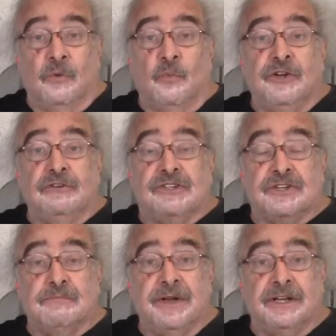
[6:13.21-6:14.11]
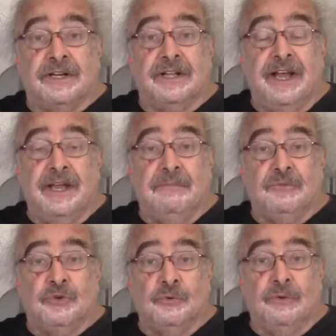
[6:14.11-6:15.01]
When you submit a claim
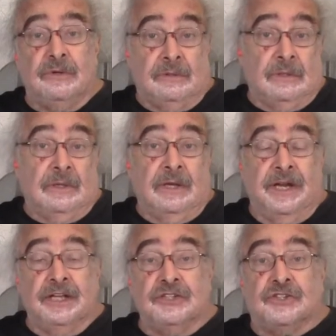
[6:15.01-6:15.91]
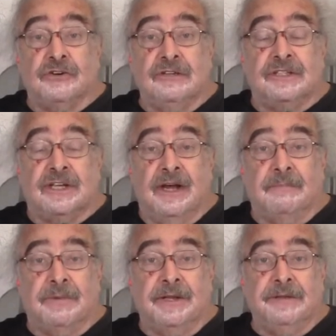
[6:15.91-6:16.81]
to an insurance
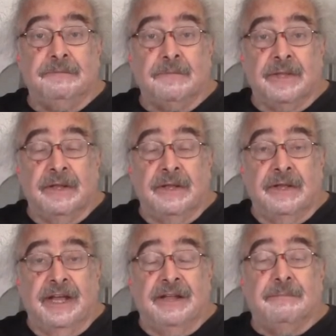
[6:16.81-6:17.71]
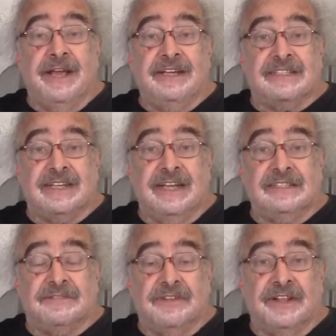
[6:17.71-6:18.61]
company, it makes
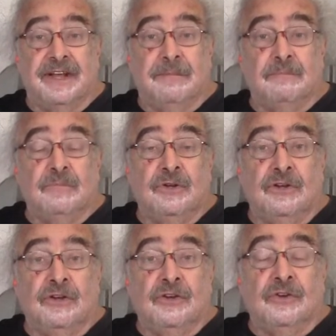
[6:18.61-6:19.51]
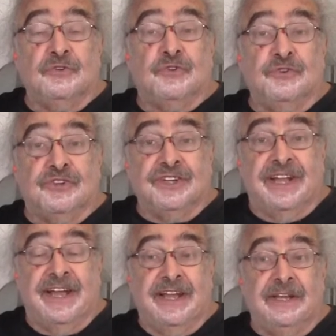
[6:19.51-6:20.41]
sense for them to
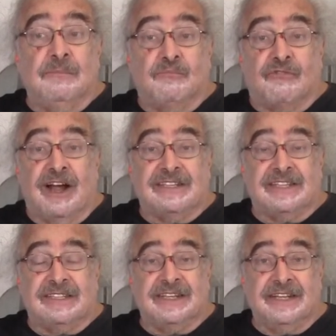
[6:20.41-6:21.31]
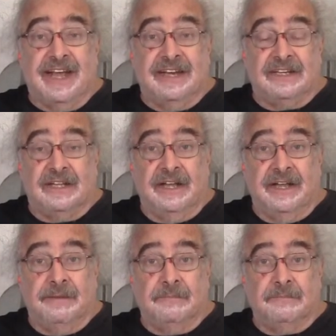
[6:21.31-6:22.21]
delay processing that claim